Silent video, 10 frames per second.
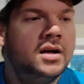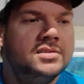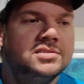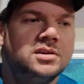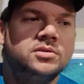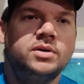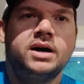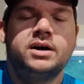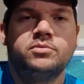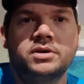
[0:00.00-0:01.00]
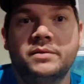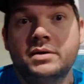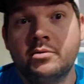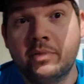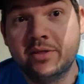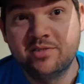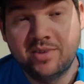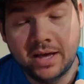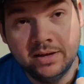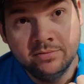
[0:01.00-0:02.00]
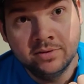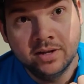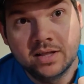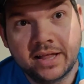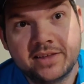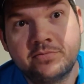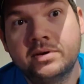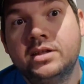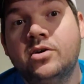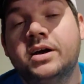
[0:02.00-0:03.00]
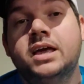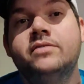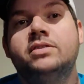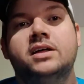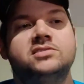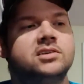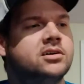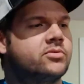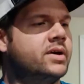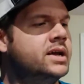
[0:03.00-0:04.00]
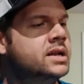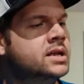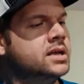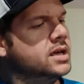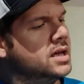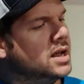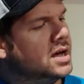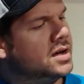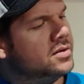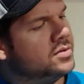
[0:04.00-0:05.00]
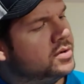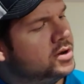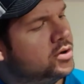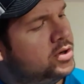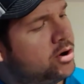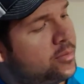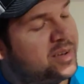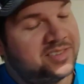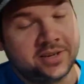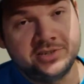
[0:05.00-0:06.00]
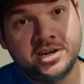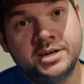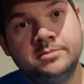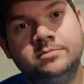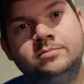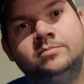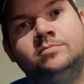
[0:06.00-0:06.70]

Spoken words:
Also, we're coming up on Mother's Day, and last week, I gave you that song, right? And You Are My Sunshine.